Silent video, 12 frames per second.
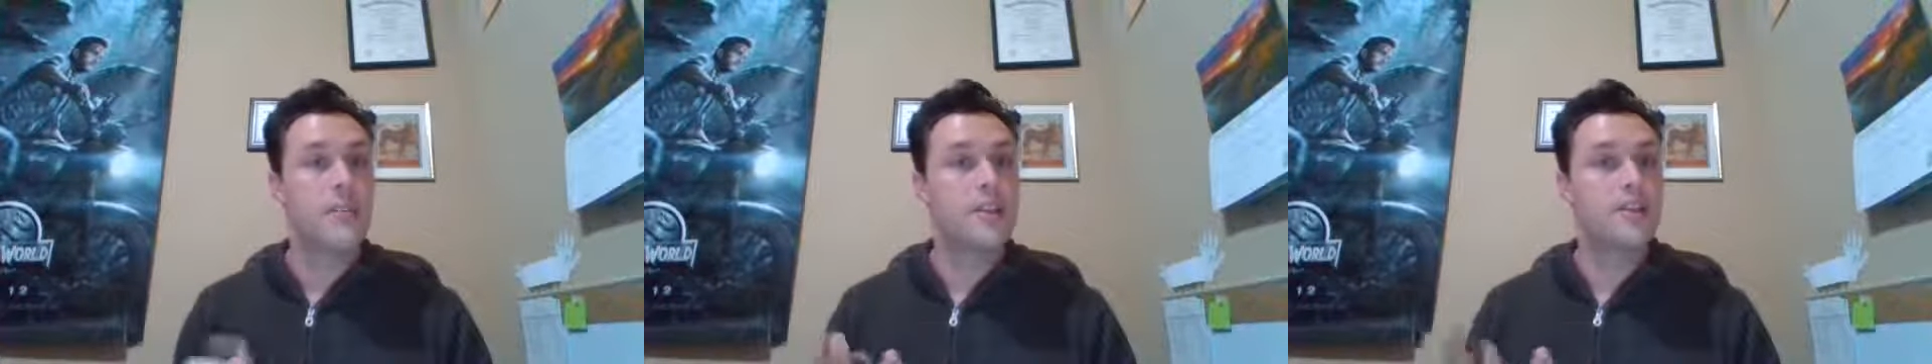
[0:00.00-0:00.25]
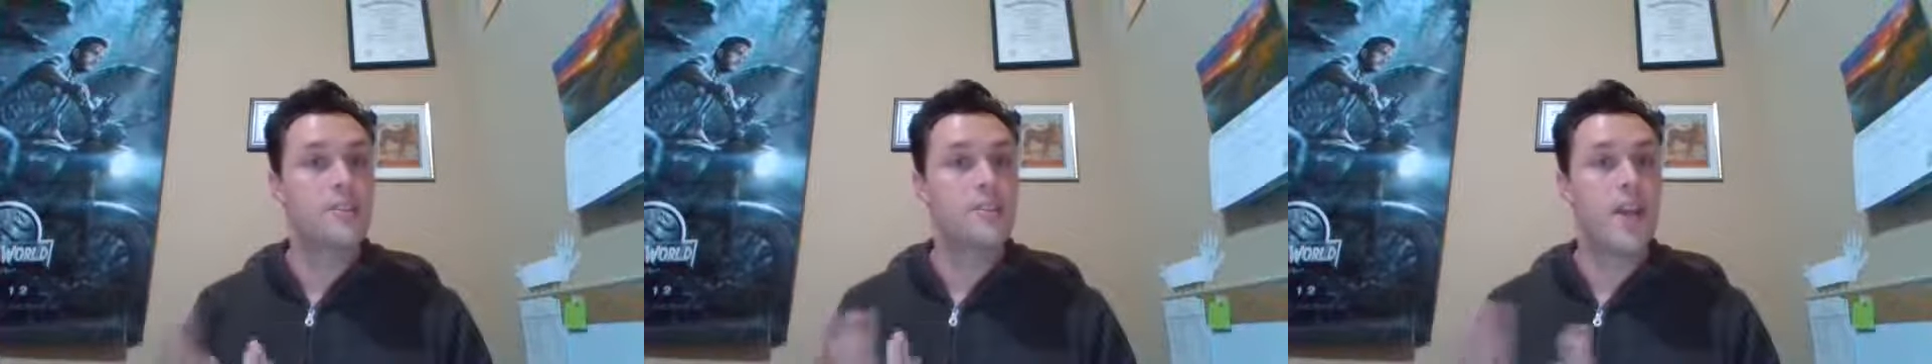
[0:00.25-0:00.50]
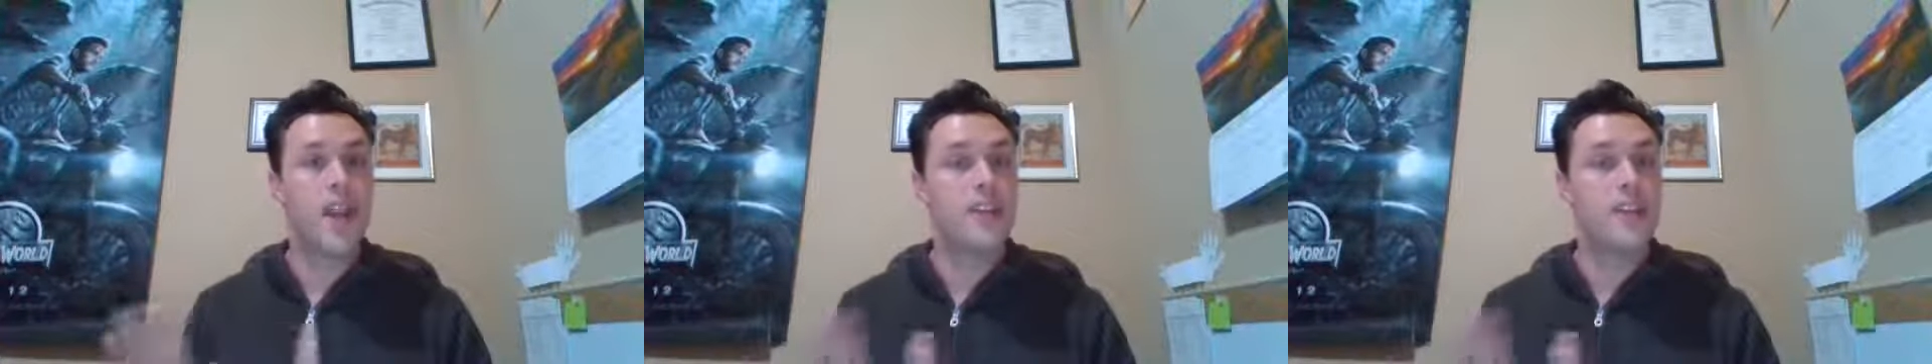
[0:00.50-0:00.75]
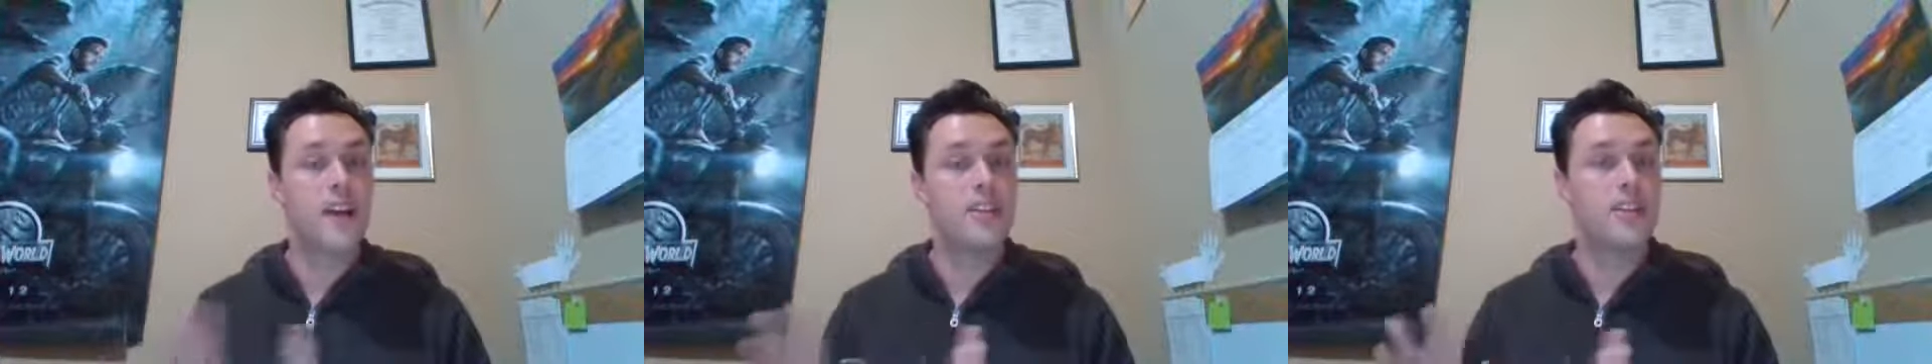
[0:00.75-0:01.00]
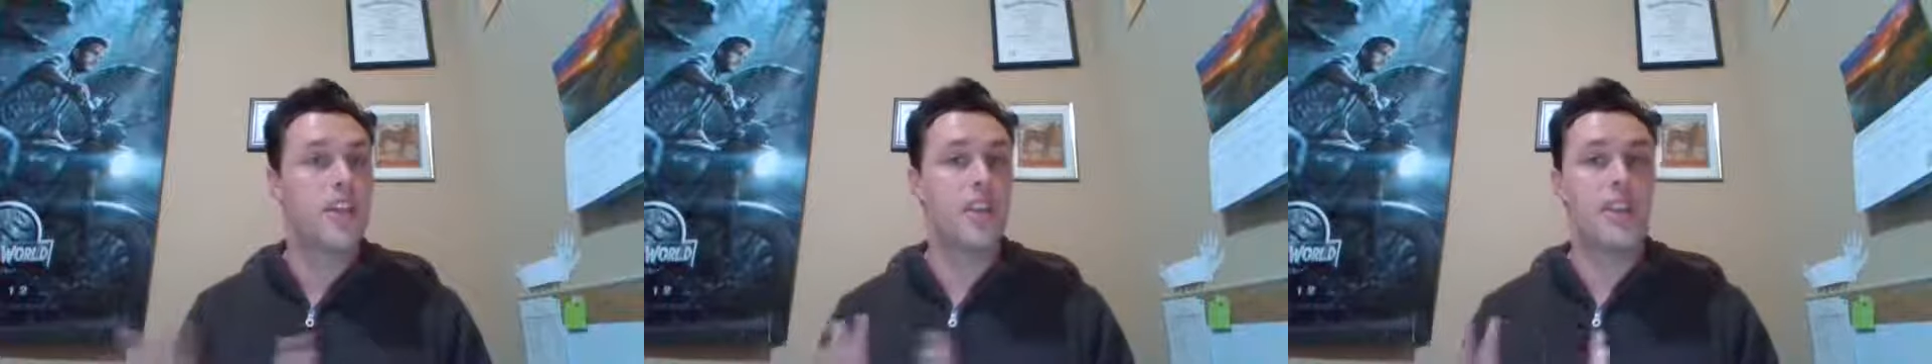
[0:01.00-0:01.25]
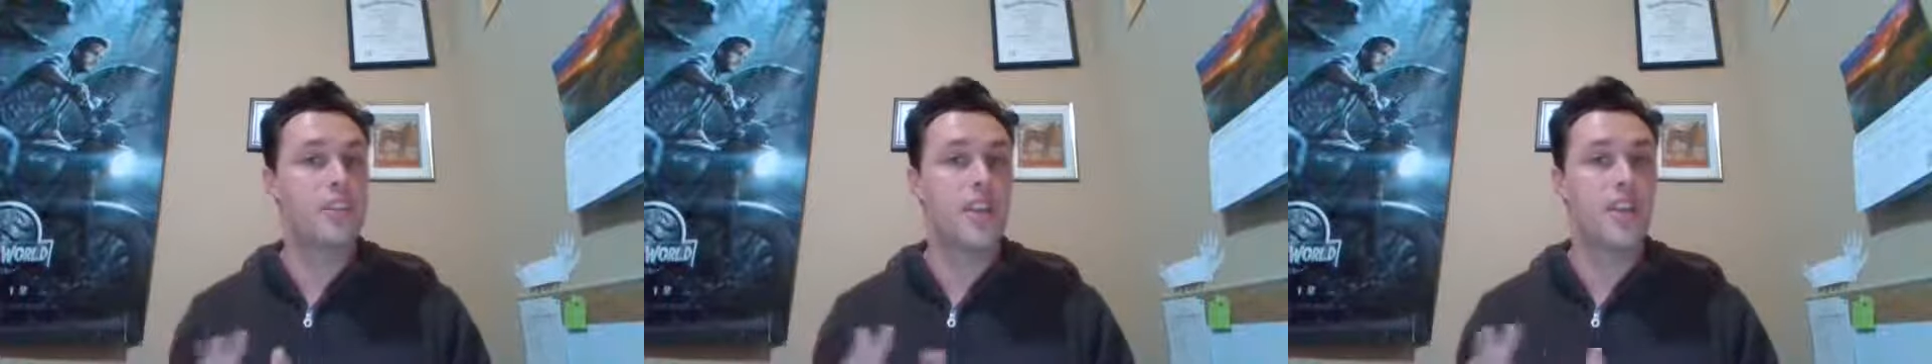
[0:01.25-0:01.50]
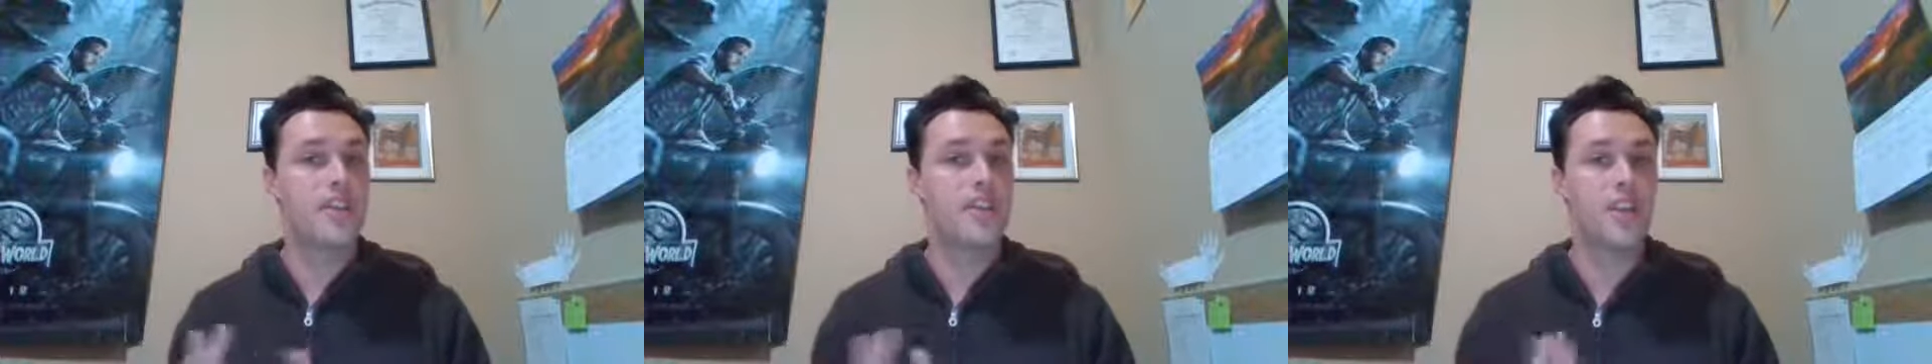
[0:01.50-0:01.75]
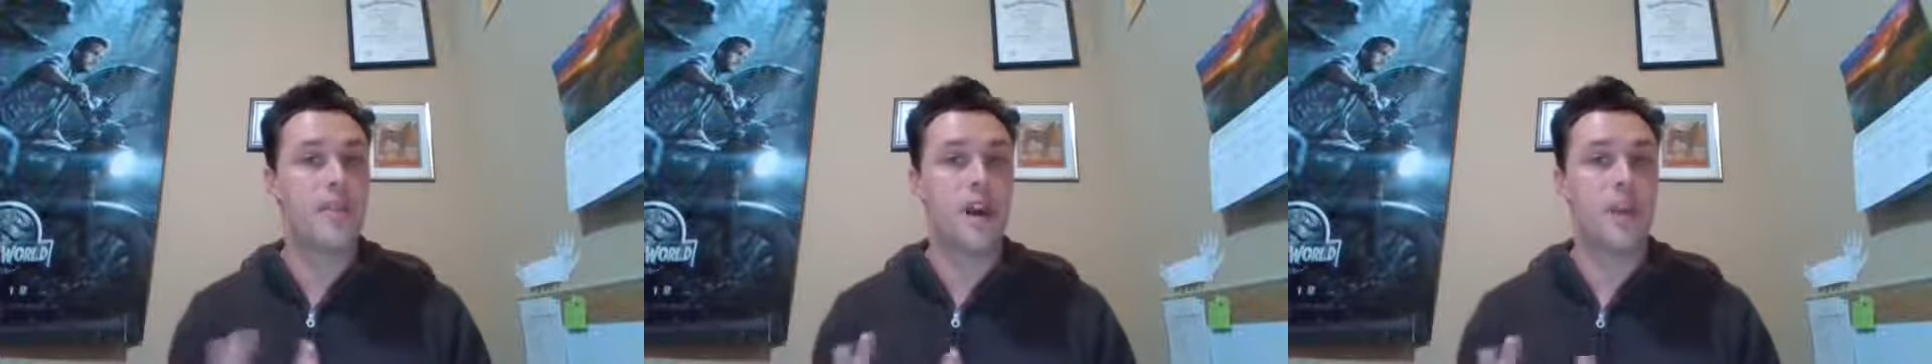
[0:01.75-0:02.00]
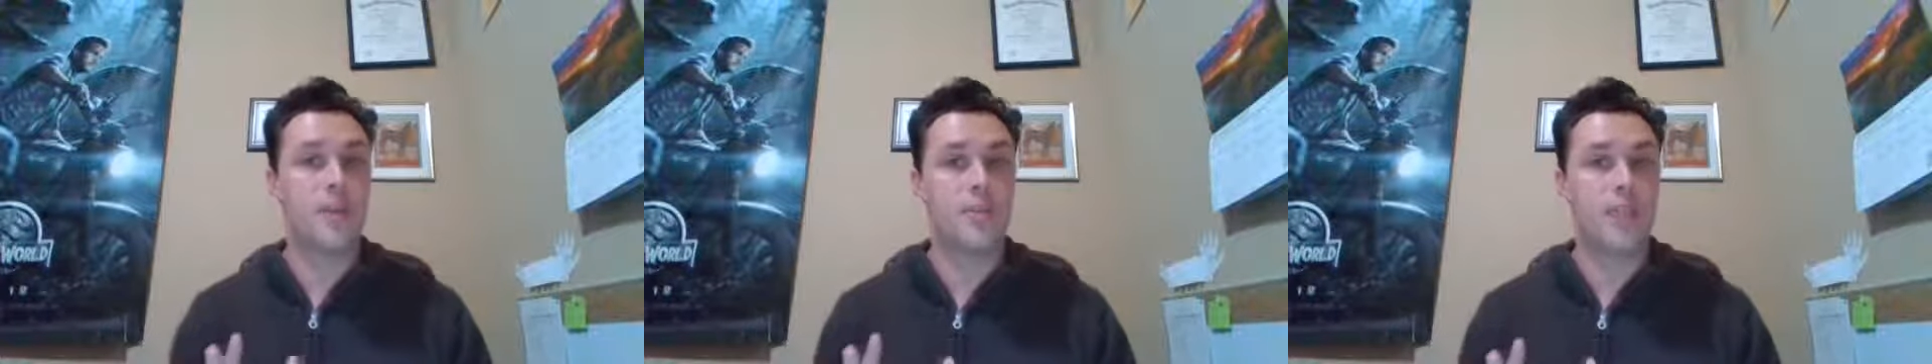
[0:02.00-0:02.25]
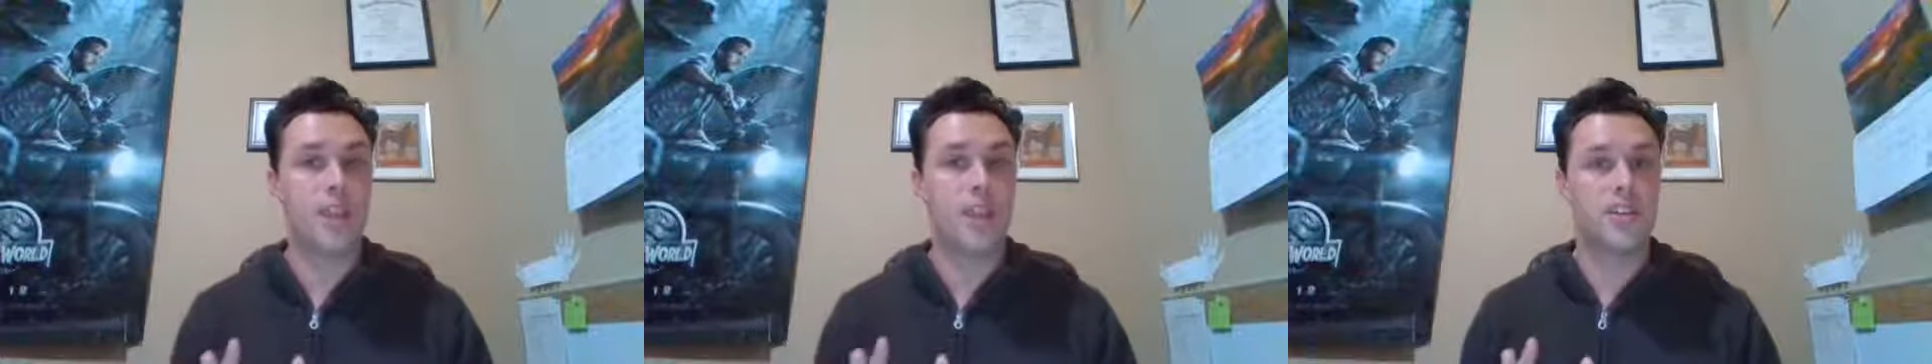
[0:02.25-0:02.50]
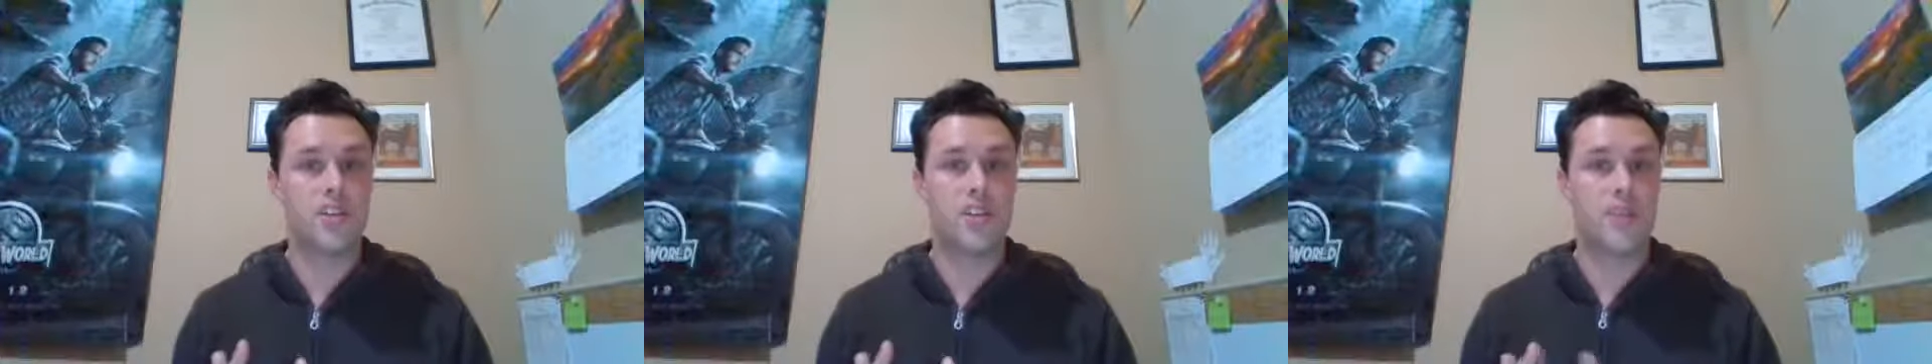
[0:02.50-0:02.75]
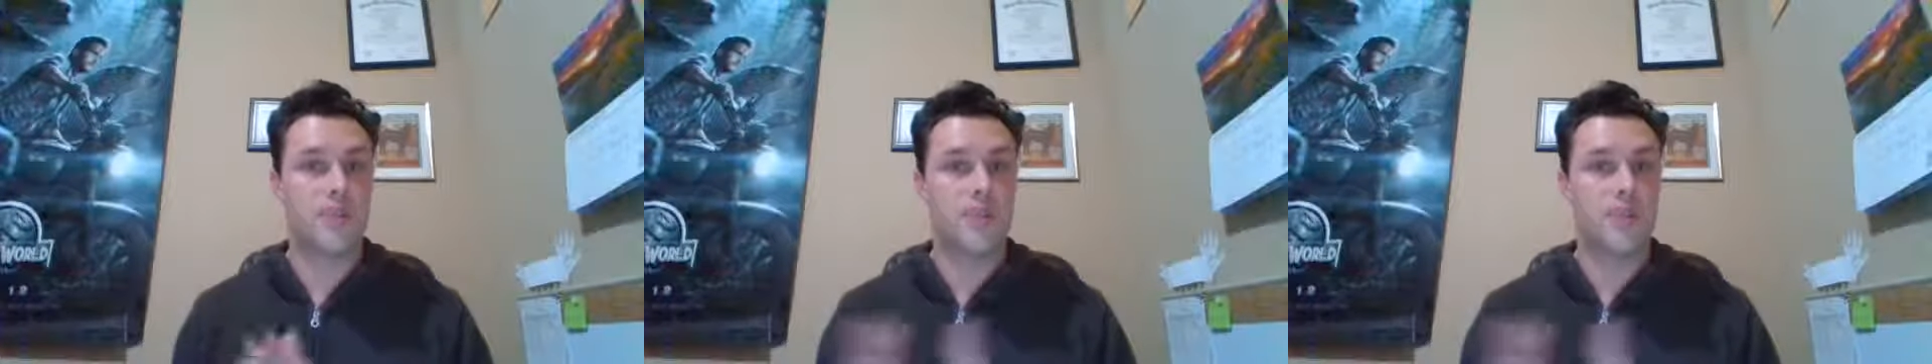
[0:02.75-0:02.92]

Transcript: This may not change anything about your relationship.